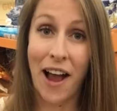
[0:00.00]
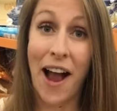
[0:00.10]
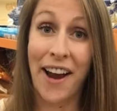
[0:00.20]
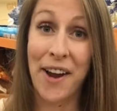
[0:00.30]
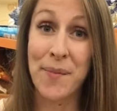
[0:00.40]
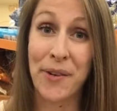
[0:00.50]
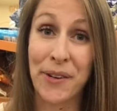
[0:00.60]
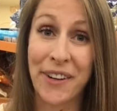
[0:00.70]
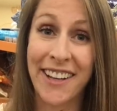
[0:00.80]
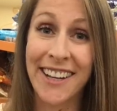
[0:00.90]
I'm
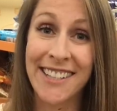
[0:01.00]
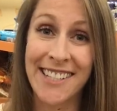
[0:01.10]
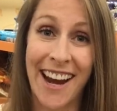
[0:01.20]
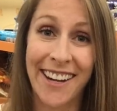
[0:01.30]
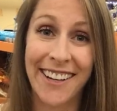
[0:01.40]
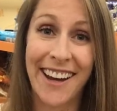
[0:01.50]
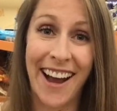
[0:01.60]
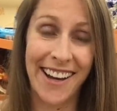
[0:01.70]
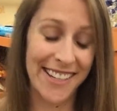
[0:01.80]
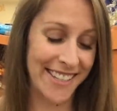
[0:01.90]
really excited,
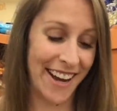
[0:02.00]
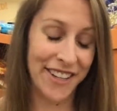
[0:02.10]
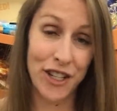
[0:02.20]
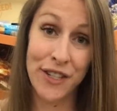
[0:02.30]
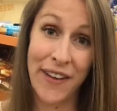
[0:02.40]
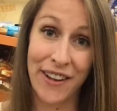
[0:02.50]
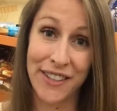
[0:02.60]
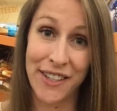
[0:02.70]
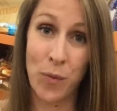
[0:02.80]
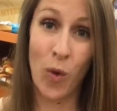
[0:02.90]
guys. I just
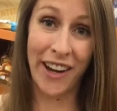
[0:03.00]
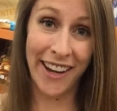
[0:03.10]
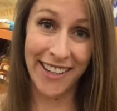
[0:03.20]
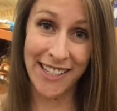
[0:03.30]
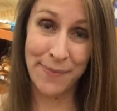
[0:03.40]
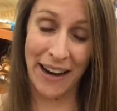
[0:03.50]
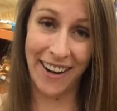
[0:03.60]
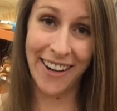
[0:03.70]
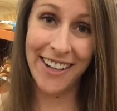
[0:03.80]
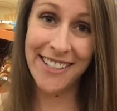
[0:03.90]
found some white
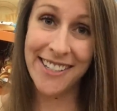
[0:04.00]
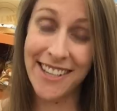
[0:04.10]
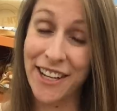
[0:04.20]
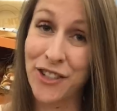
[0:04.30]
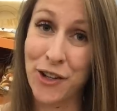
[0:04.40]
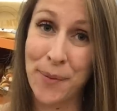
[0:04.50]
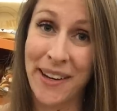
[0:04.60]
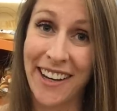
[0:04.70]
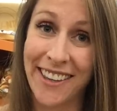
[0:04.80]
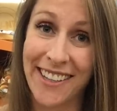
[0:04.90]
asparagus. In
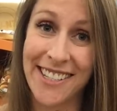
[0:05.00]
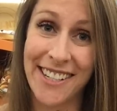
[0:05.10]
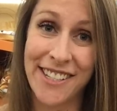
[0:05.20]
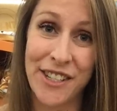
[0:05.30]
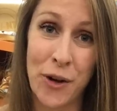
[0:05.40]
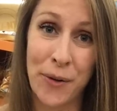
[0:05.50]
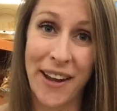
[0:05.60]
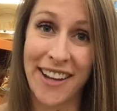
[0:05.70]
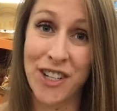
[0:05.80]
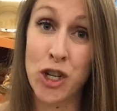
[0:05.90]
Germany, this is known
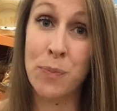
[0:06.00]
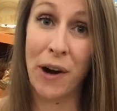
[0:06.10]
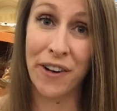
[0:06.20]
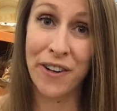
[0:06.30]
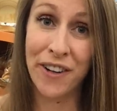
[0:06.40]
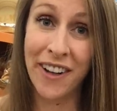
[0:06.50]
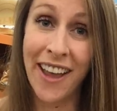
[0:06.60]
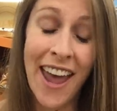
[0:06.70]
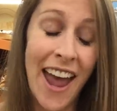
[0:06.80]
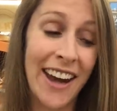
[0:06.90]
as Spargel,
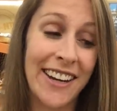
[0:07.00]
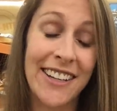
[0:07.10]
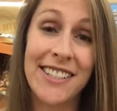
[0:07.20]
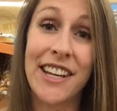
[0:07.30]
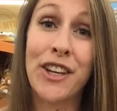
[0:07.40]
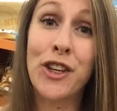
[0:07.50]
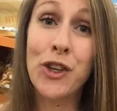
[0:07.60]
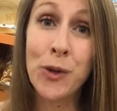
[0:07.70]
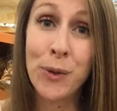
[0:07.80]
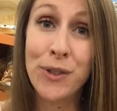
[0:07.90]
and it is a
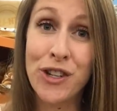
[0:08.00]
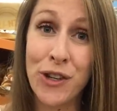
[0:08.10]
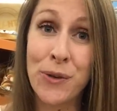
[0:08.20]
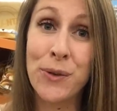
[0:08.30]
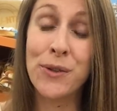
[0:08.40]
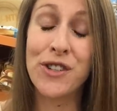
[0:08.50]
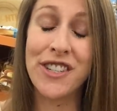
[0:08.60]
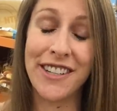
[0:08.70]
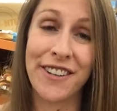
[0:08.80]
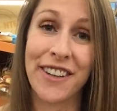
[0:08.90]
huge, huge
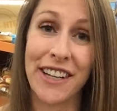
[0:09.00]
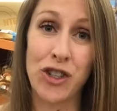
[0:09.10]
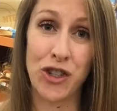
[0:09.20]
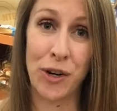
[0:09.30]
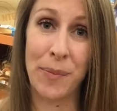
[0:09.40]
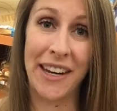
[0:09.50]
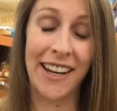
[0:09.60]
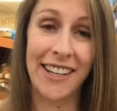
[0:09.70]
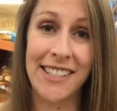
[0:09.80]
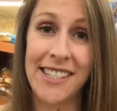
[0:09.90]
deal in
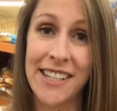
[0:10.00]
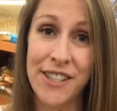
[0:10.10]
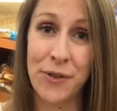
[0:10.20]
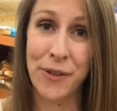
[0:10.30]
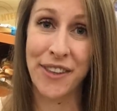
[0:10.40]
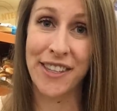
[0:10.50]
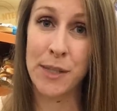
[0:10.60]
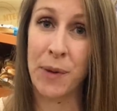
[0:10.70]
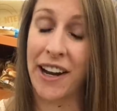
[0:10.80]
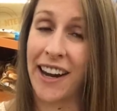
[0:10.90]
Germany. It's seasonal in the
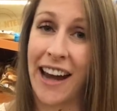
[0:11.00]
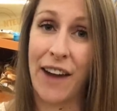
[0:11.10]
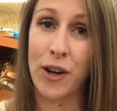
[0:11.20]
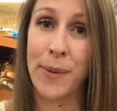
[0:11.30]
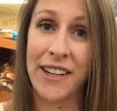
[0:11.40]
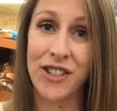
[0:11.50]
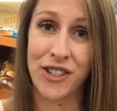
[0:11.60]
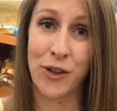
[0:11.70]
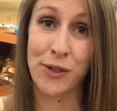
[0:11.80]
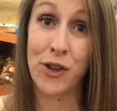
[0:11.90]
spring, and everybody
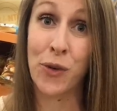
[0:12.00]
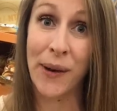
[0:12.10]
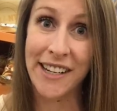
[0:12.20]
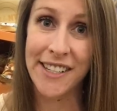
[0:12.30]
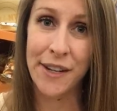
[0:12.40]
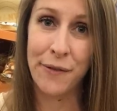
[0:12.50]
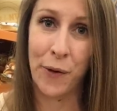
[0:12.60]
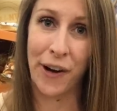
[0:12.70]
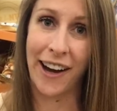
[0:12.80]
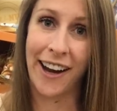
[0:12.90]
just goes crazy
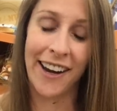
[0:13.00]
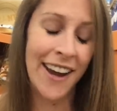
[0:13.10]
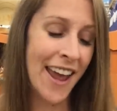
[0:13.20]
for it.